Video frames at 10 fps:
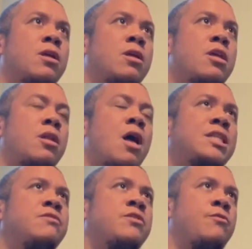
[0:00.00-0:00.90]
in
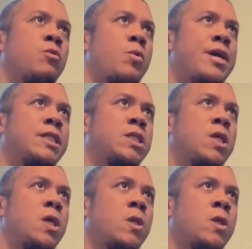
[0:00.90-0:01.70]
lots of different ways.